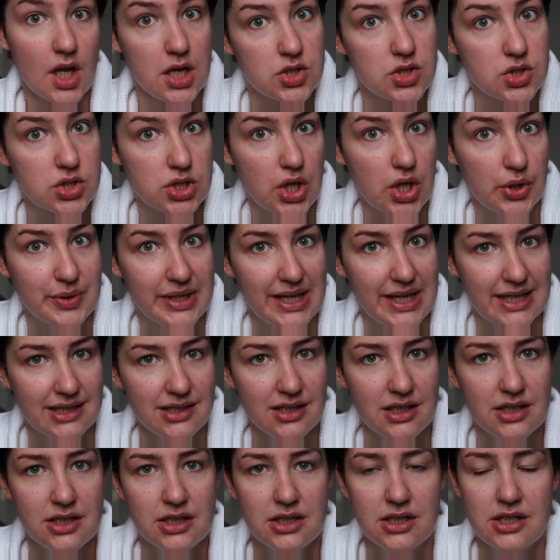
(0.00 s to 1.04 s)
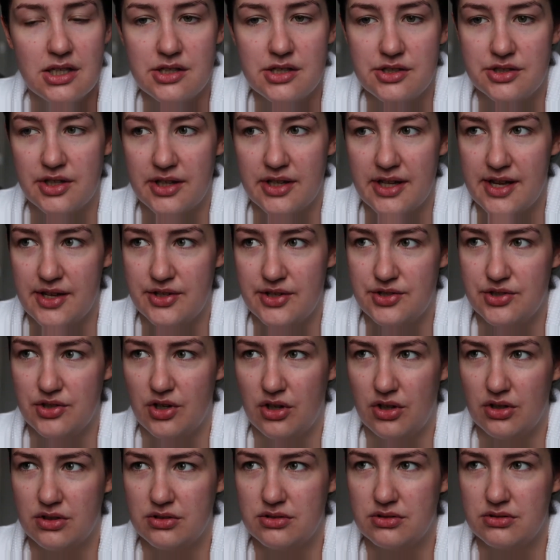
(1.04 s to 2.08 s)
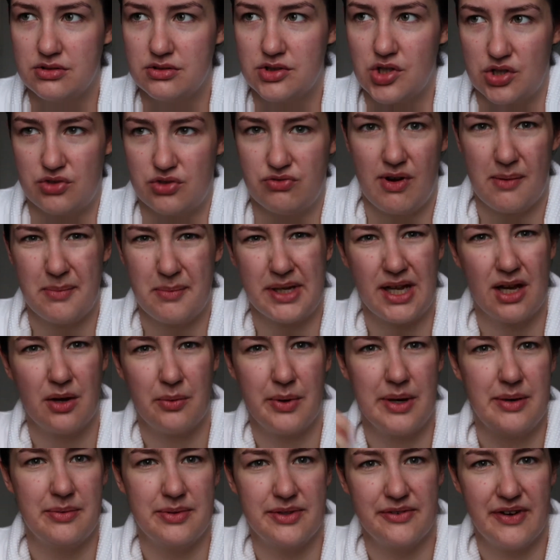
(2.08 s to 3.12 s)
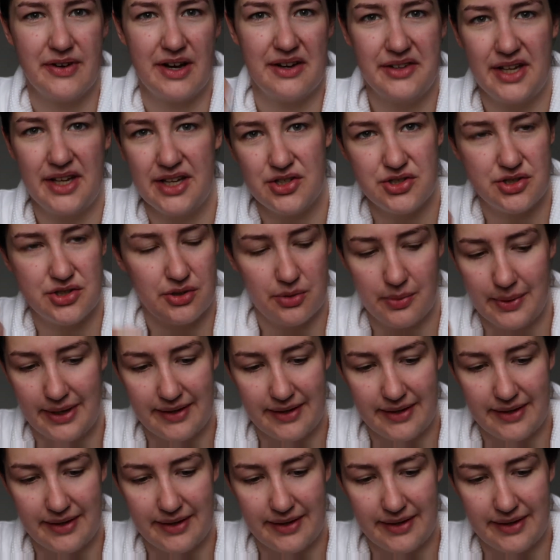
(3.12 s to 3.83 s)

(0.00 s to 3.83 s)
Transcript: soak in so that it's not just rubbing it away with the foundation or